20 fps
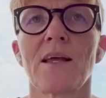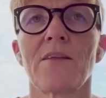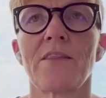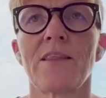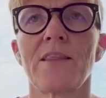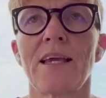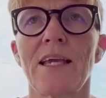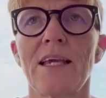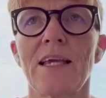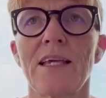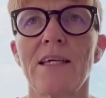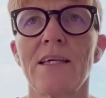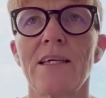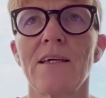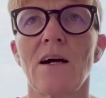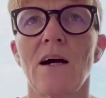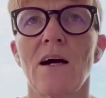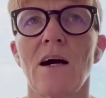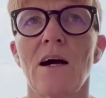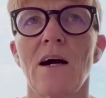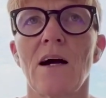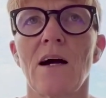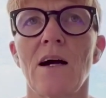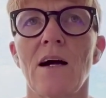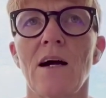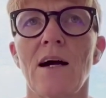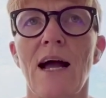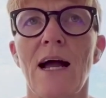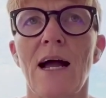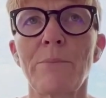they
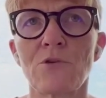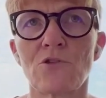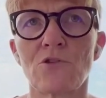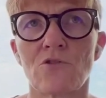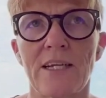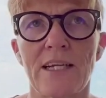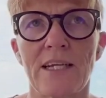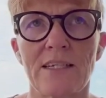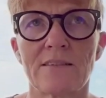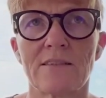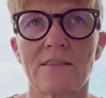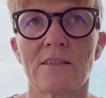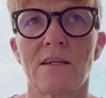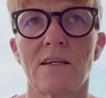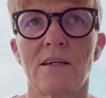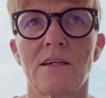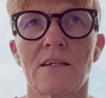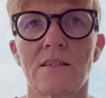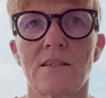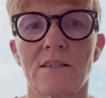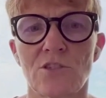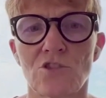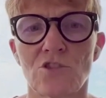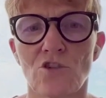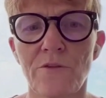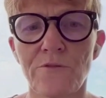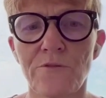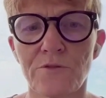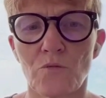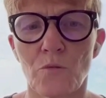upgrade the
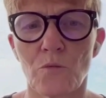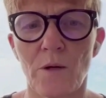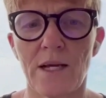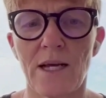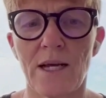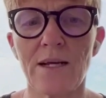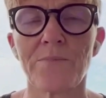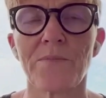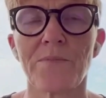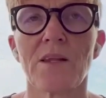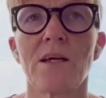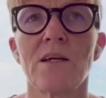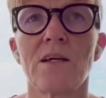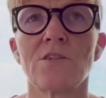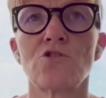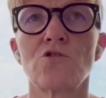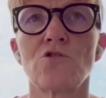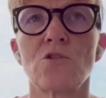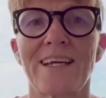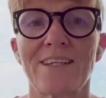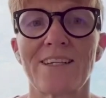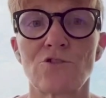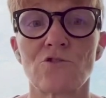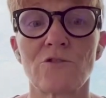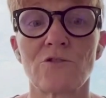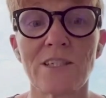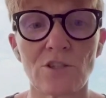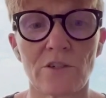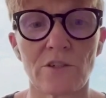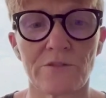software to get
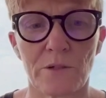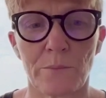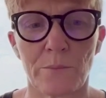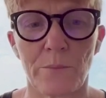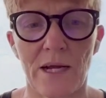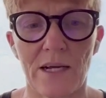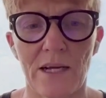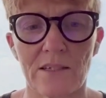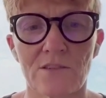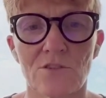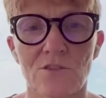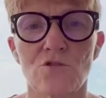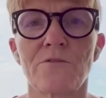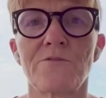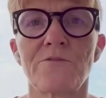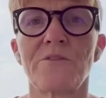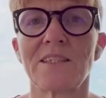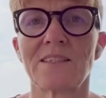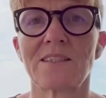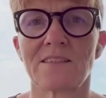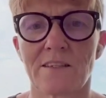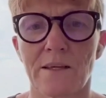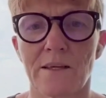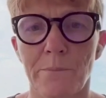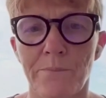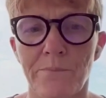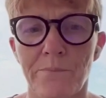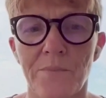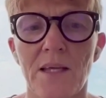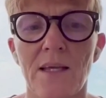rid of the bugs, to fix them.